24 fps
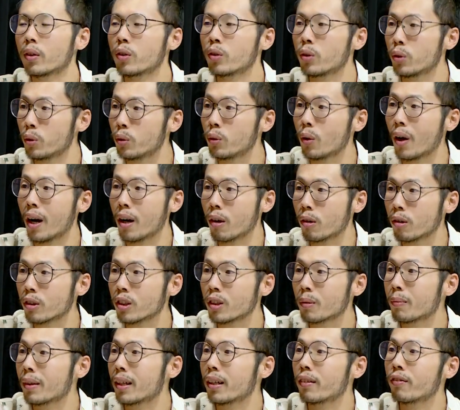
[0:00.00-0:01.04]
to our
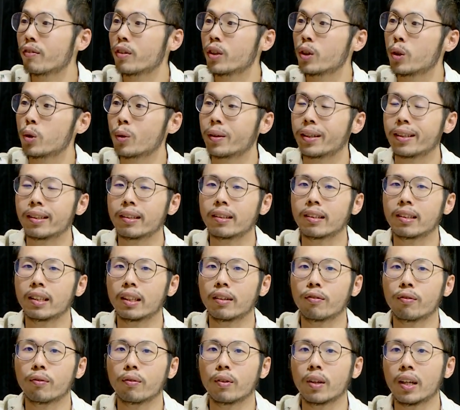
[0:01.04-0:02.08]
smart viewers
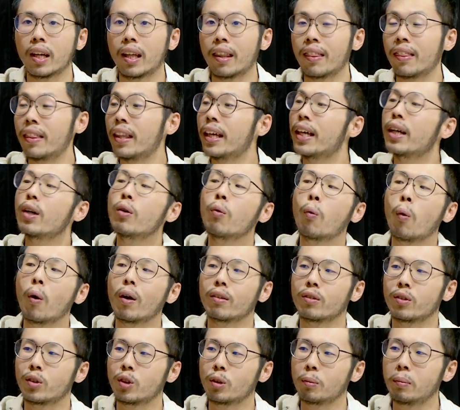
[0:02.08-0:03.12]
if they
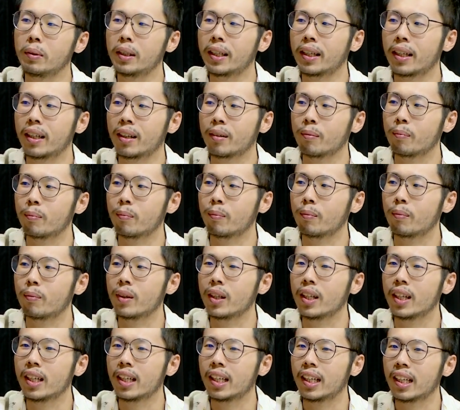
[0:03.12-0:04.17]
want to become
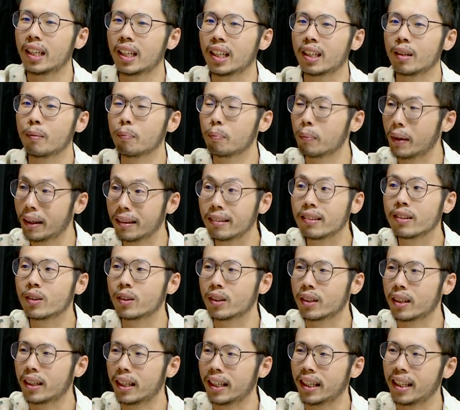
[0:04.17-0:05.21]
a
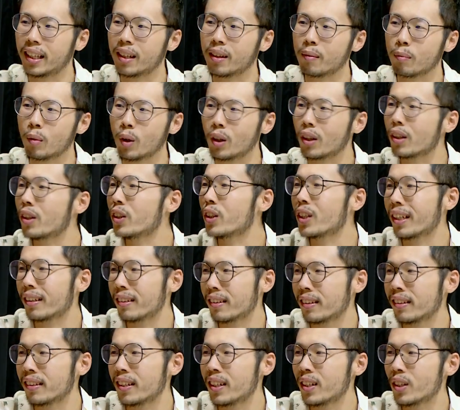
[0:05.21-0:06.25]
competitor in Model
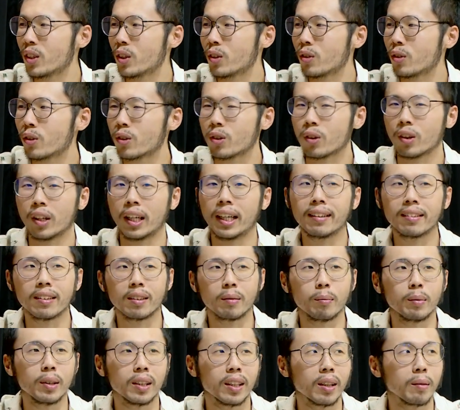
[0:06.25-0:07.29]
United Nations or later
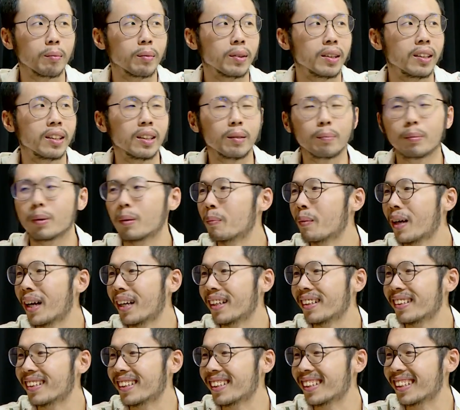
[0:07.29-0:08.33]
become a
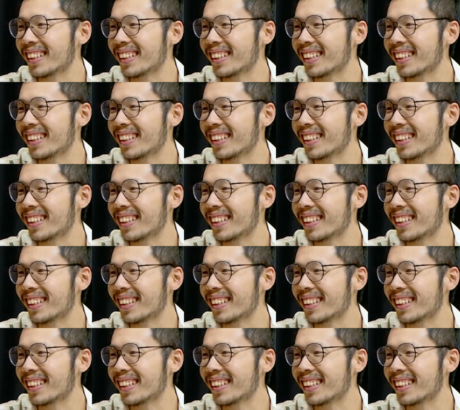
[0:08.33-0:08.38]
diplomat.